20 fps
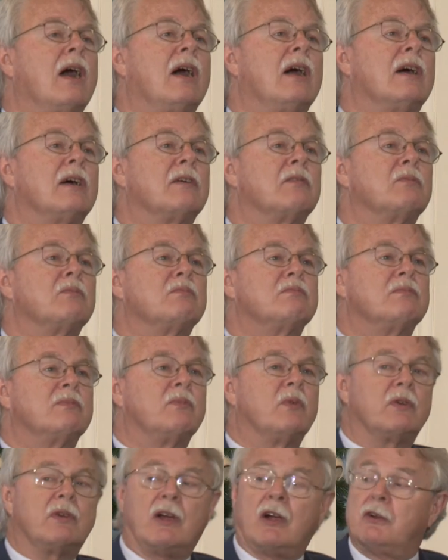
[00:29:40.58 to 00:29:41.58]
Uh,
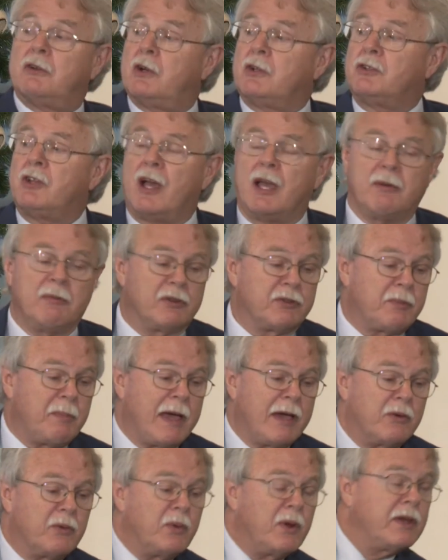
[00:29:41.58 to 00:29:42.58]
our, our, time is
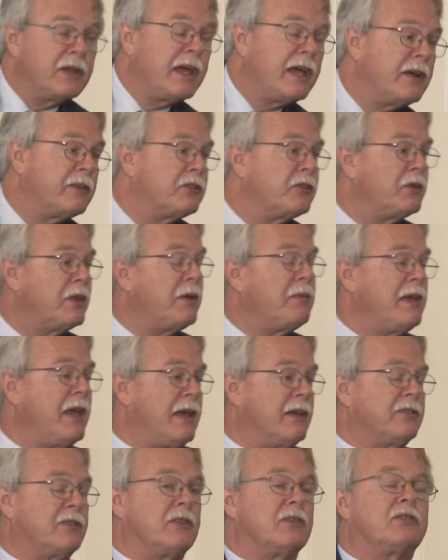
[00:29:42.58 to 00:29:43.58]
about run out. So let
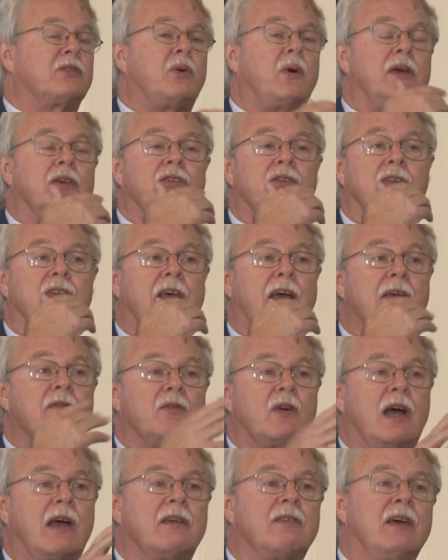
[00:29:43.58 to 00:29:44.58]
me ask this question.
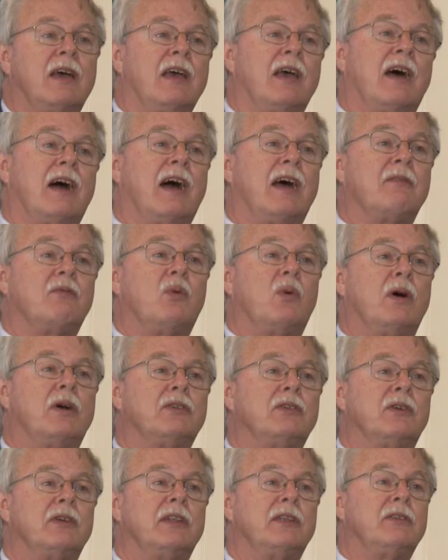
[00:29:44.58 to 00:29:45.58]
I, I I've
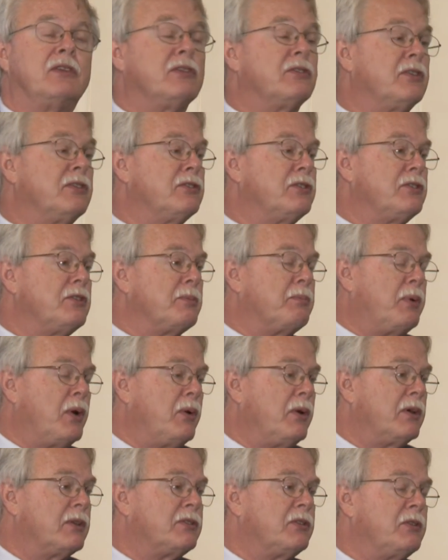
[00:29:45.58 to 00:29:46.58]
wondered, and this isn't a
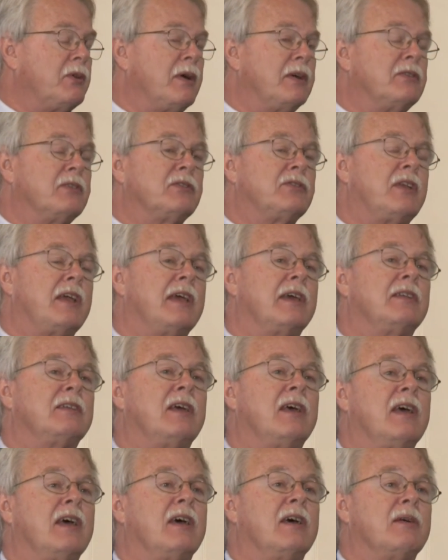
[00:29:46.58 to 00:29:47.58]
push, you
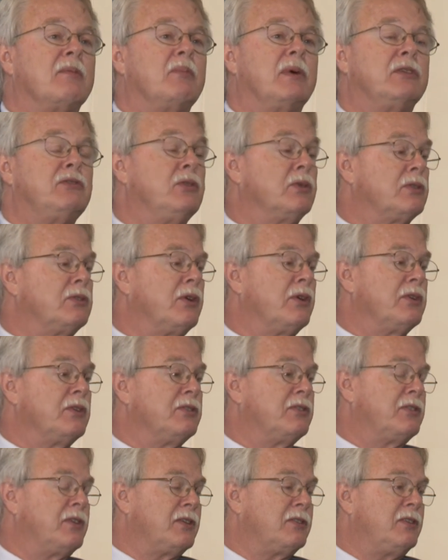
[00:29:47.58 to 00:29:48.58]
understand, but you'll
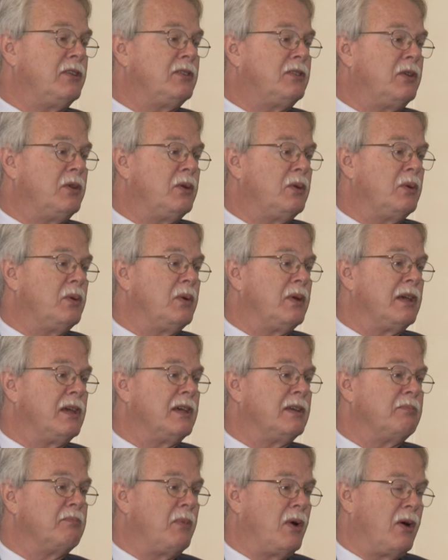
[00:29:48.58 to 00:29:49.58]
turn 62
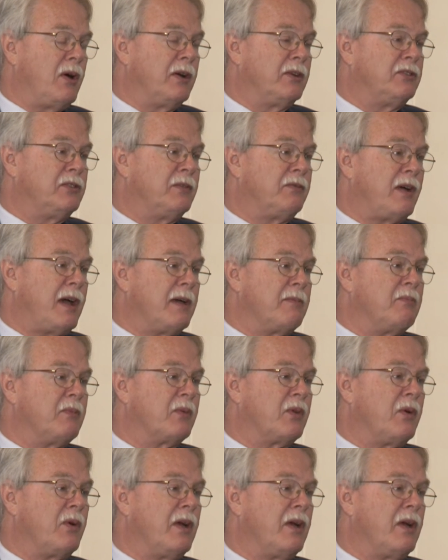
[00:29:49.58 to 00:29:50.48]
in March, if I'm